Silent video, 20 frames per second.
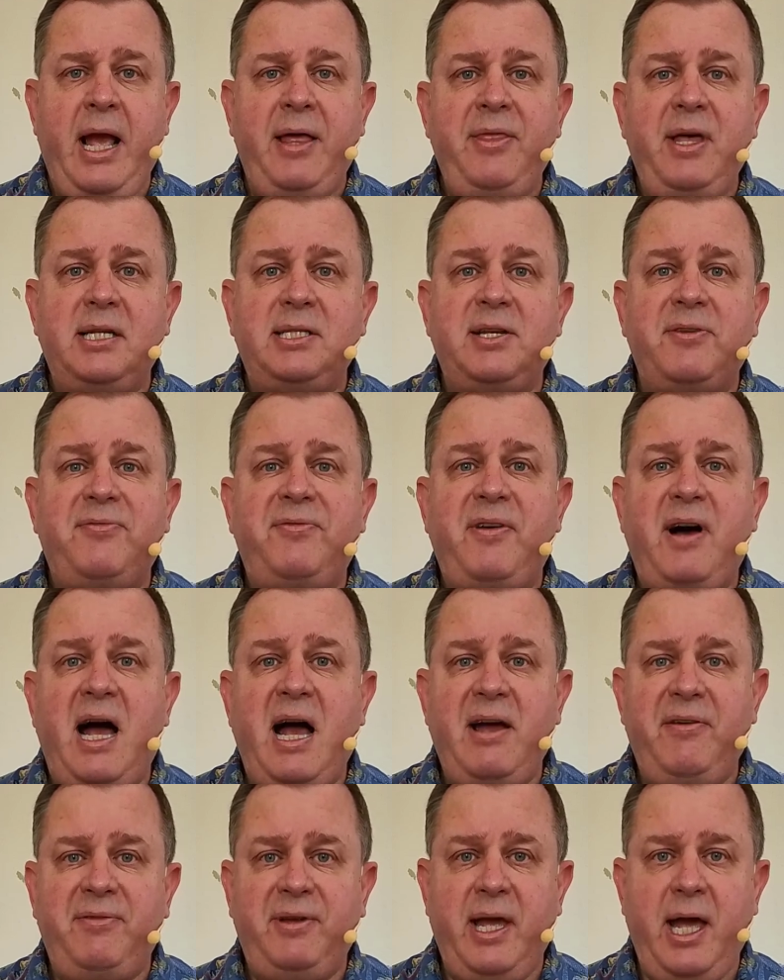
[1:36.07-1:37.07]
And that's a
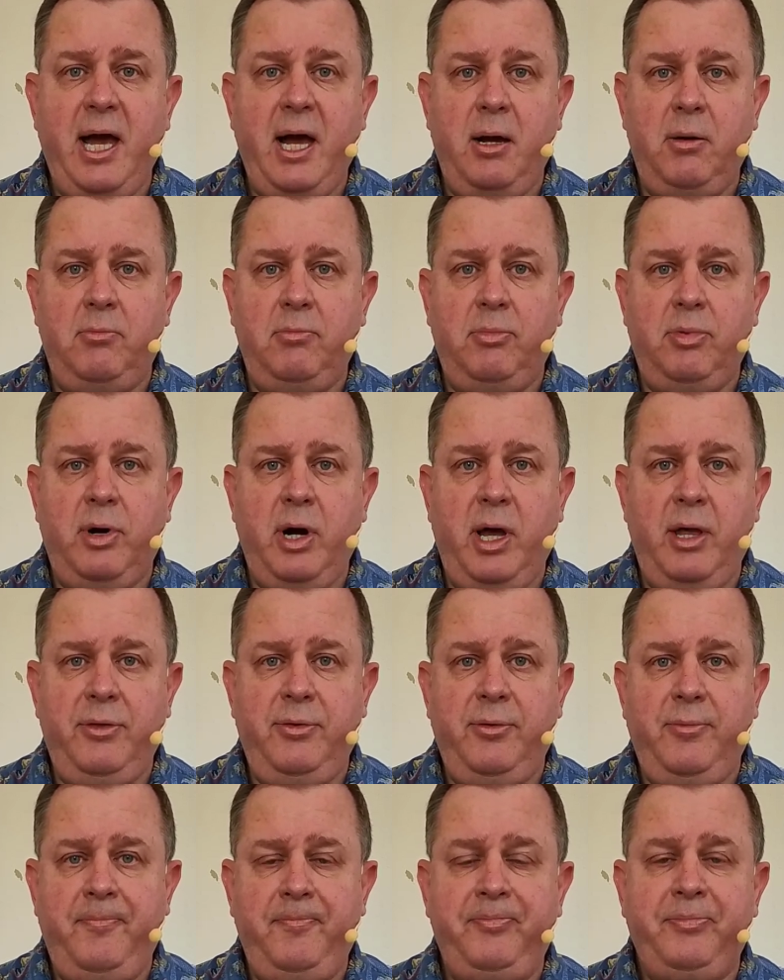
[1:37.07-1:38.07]
5-count
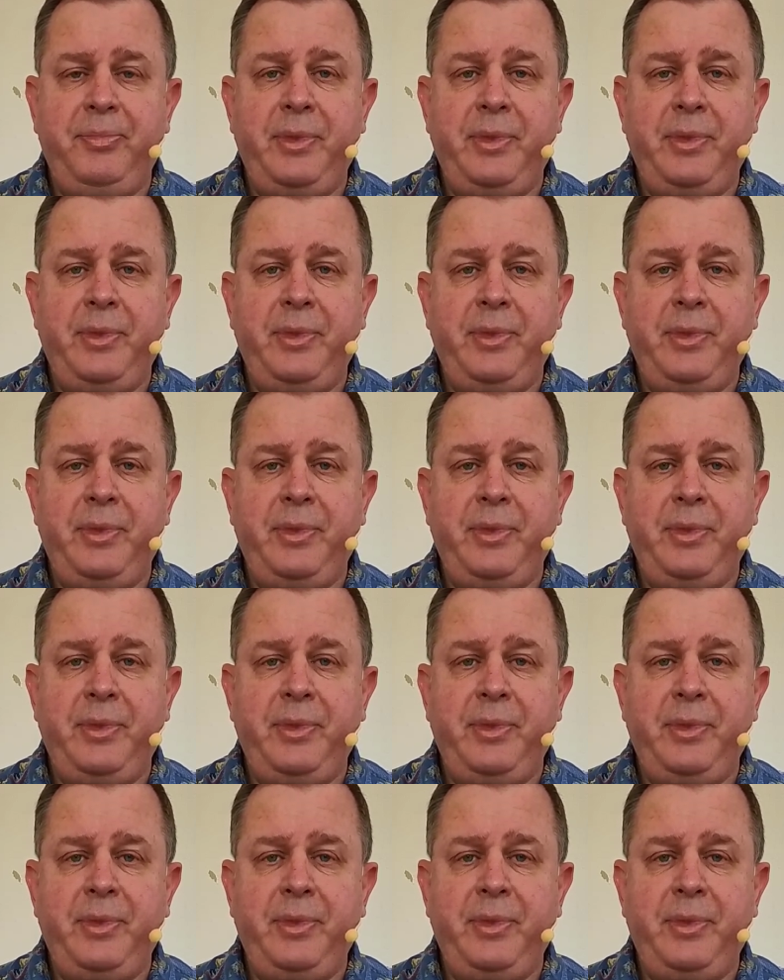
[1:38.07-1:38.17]
breath.